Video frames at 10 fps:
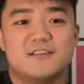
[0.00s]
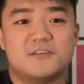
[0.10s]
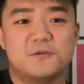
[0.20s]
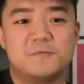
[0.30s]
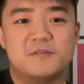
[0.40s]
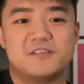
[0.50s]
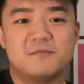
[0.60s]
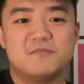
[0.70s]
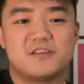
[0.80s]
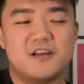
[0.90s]
So it's been
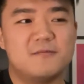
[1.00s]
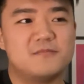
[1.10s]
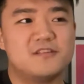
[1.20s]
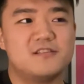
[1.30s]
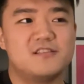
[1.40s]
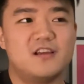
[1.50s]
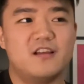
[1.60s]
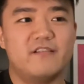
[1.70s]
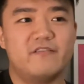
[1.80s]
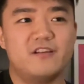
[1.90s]
some time since
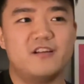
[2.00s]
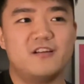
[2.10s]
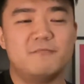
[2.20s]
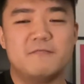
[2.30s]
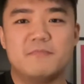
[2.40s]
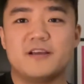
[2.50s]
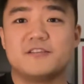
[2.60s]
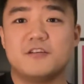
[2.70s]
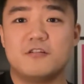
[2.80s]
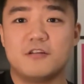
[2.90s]
I've been back
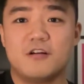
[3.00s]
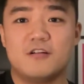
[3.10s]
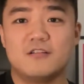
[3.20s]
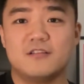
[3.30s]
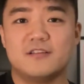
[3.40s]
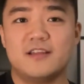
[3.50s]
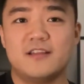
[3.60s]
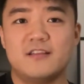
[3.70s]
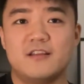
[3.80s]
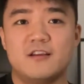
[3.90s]
to Hong Kong,
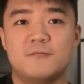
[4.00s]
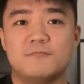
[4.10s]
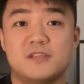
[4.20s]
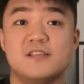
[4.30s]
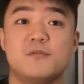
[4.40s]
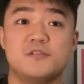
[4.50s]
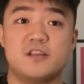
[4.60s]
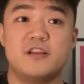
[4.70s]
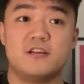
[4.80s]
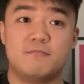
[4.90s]
and since I was
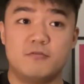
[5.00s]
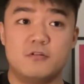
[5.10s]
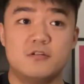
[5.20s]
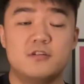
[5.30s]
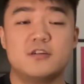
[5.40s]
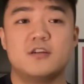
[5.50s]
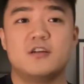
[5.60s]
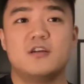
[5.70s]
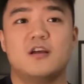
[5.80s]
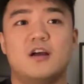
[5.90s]
studying abroad,
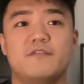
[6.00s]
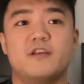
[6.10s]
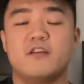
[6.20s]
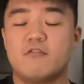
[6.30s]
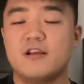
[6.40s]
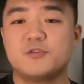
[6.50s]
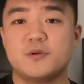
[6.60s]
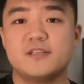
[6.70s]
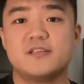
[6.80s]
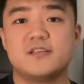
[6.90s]
after I
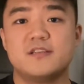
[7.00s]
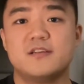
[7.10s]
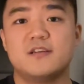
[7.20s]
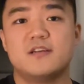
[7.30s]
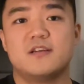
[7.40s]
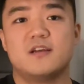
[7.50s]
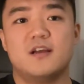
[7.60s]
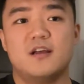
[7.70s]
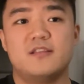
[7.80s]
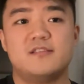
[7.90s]
graduated,
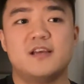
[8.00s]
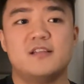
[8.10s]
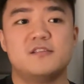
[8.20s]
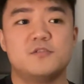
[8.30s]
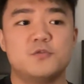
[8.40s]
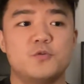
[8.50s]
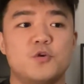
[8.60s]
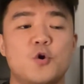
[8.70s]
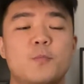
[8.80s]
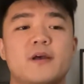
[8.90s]
I decided to
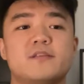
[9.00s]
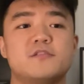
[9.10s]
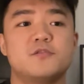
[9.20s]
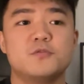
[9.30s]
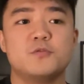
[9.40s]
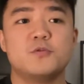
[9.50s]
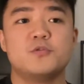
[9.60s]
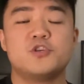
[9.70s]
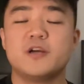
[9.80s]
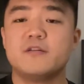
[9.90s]
go back to
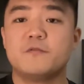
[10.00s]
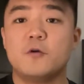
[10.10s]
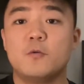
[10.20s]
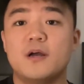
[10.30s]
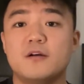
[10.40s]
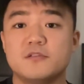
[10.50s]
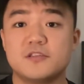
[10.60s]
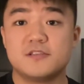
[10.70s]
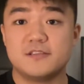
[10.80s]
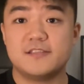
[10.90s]
China for a while
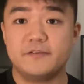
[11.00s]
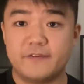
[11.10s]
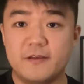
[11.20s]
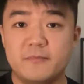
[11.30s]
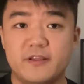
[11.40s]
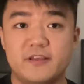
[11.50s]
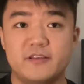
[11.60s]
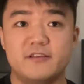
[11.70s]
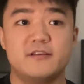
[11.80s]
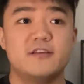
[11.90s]
just to see family,